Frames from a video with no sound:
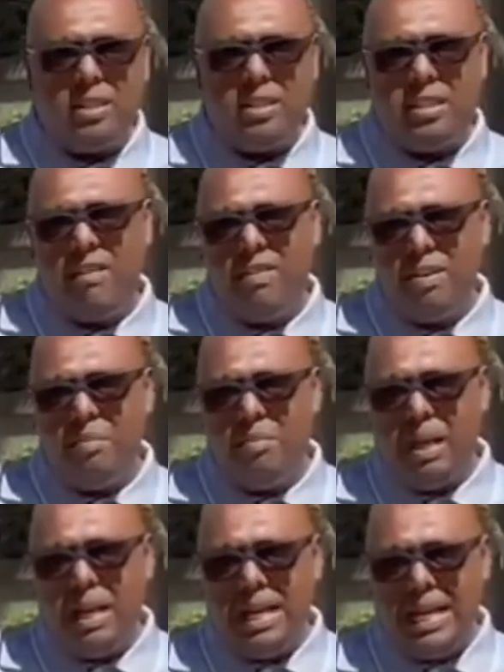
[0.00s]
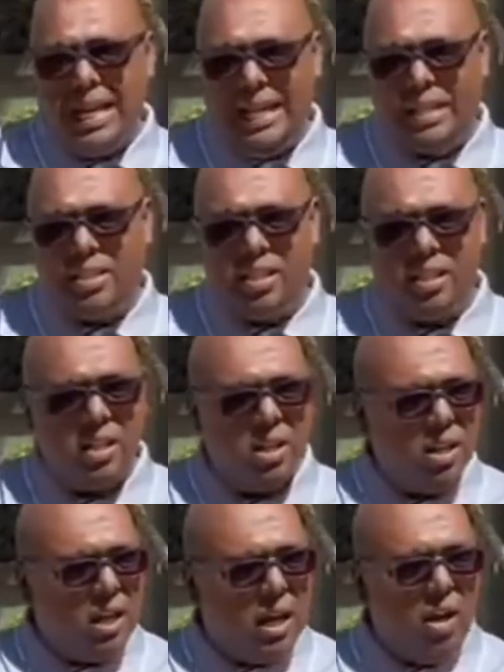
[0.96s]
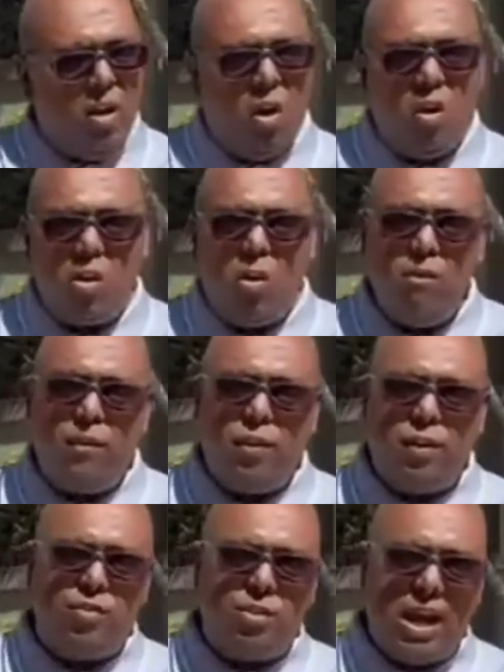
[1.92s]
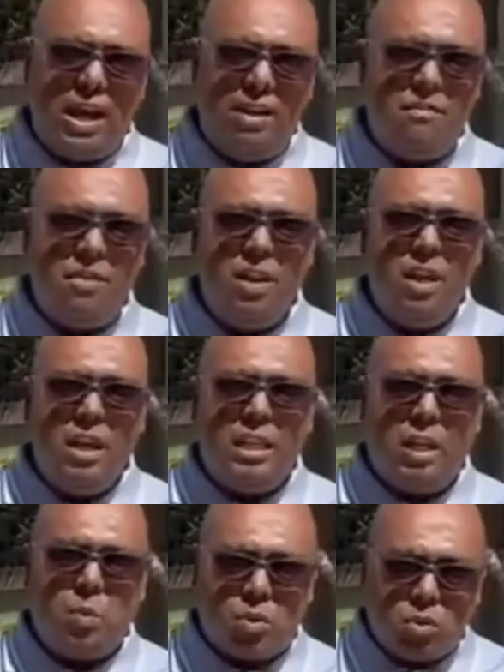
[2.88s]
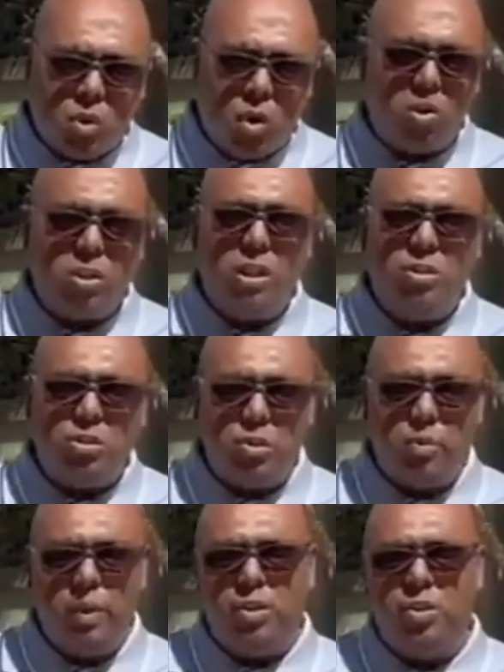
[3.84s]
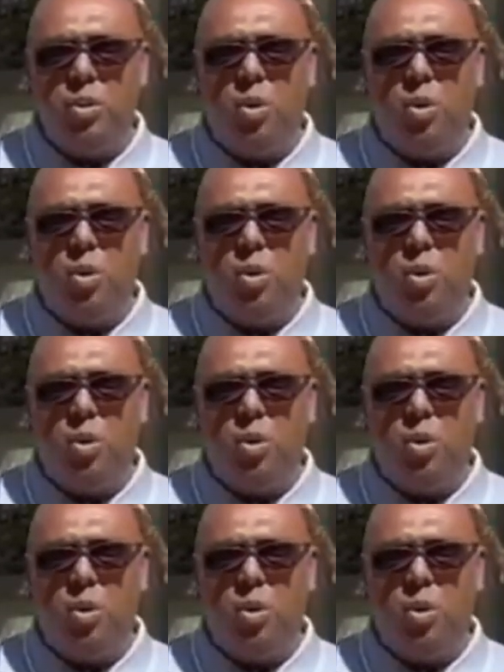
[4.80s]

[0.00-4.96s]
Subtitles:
7 leaks along Homeford Drive that was causing sewage to